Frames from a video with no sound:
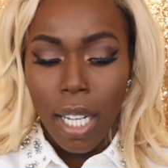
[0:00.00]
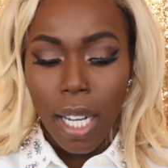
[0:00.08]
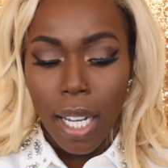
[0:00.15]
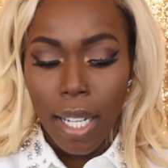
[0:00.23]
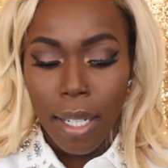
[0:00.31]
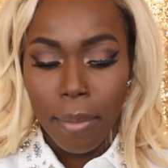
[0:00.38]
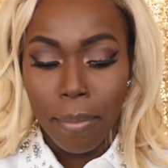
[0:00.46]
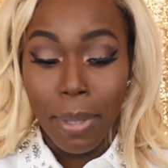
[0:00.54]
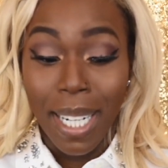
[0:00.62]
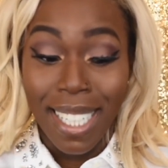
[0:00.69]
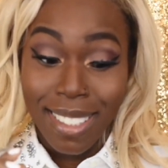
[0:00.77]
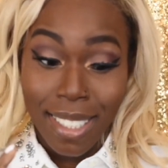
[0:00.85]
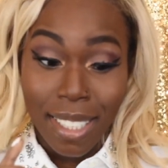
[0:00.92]
But
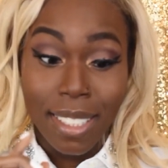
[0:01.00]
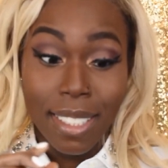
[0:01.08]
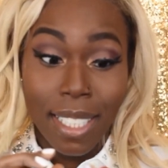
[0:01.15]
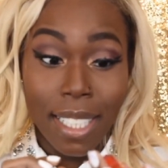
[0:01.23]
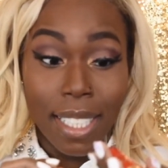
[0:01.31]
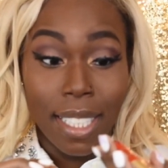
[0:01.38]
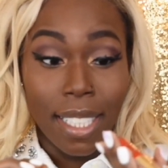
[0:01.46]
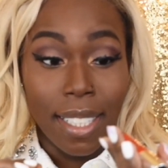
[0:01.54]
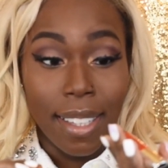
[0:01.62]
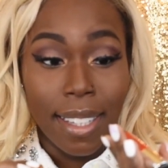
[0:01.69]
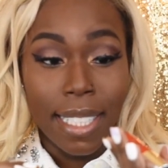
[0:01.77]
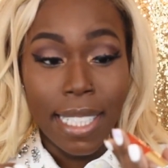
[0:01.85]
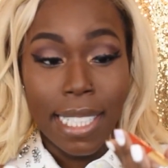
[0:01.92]
I did get it
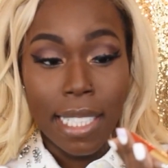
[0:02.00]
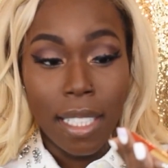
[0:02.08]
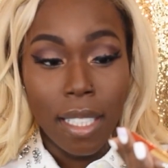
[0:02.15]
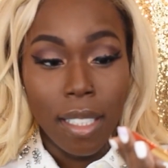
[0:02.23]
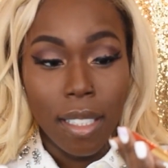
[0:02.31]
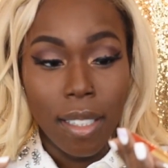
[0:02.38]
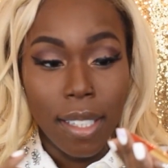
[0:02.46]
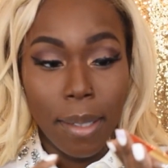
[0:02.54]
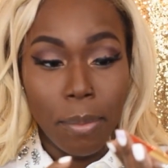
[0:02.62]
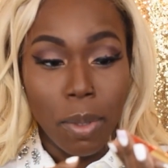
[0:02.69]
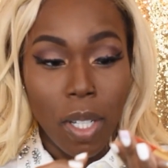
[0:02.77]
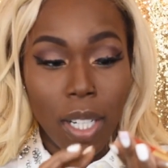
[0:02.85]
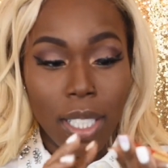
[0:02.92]
in the
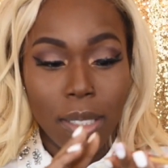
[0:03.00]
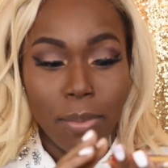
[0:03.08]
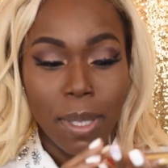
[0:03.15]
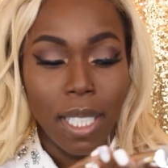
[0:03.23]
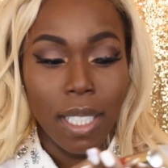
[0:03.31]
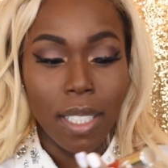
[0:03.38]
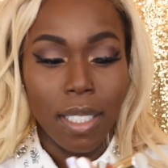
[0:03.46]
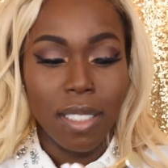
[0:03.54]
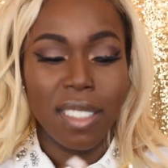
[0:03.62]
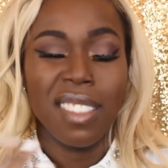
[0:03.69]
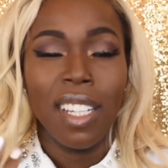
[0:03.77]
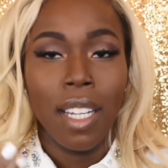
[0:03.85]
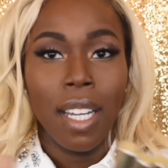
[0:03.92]
lip gloss
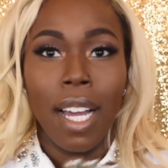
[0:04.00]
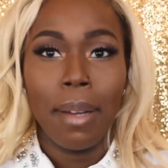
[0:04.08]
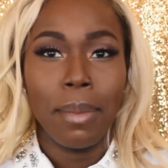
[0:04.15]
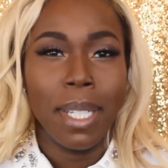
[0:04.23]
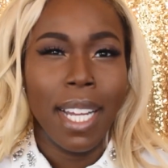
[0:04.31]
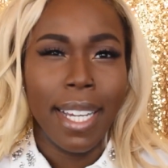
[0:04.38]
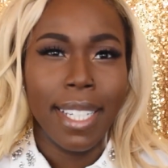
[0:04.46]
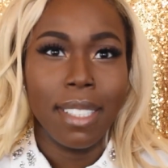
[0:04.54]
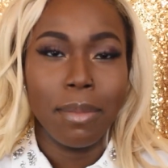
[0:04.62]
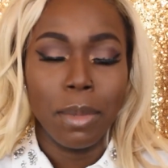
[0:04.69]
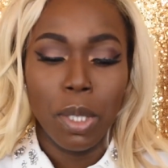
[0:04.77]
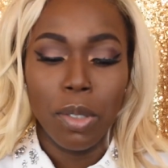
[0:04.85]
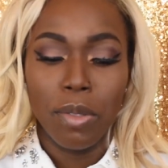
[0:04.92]
because, I mean, I can
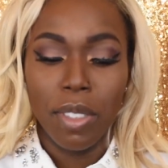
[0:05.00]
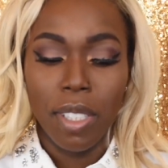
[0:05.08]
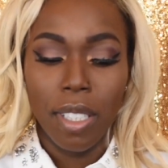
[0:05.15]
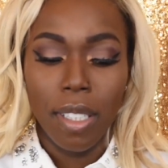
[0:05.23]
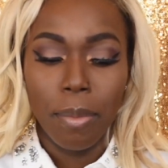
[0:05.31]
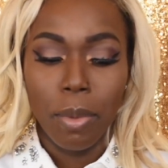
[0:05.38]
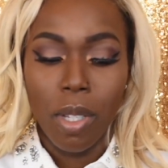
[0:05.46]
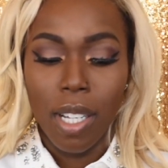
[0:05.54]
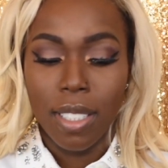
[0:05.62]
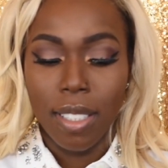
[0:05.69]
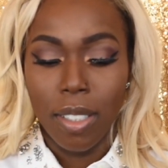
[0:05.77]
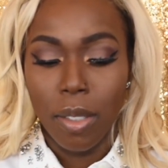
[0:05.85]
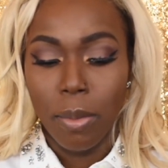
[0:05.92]
maneuver the lip
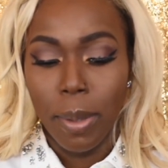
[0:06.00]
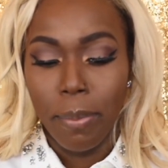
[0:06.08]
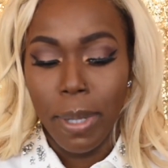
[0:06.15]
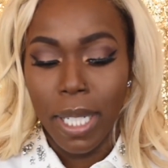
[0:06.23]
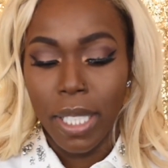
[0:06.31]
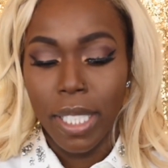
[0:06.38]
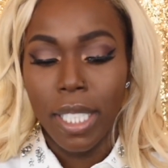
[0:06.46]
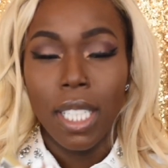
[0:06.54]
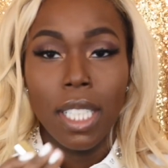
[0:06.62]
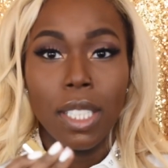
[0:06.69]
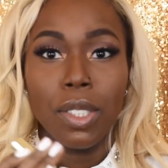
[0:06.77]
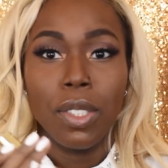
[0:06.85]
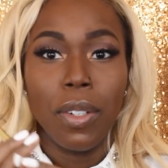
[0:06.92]
gloss a little bit better.
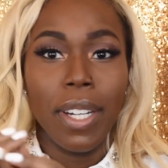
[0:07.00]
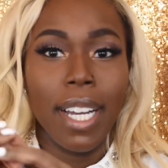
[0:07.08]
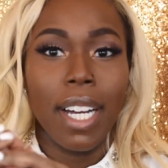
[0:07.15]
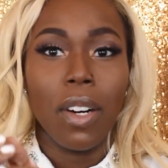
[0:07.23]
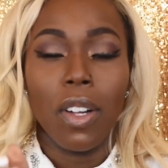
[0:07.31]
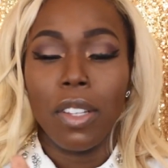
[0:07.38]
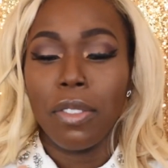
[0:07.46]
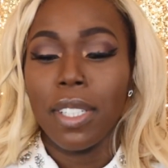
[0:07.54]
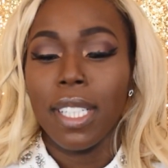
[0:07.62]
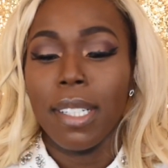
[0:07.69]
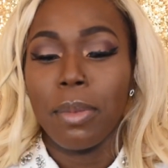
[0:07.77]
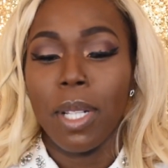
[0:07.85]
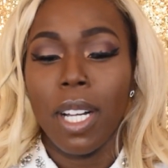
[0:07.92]
So I got all 3
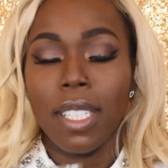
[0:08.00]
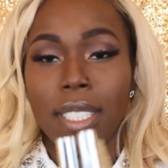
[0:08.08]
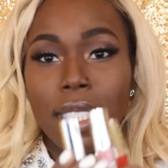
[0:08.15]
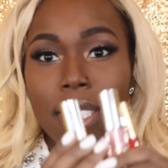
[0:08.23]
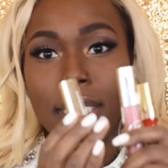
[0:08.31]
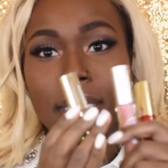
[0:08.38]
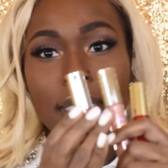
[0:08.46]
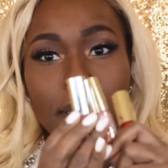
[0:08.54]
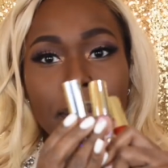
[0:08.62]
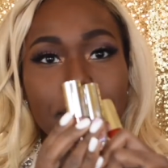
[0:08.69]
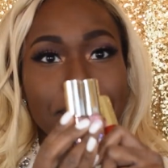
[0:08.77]
lip glosses.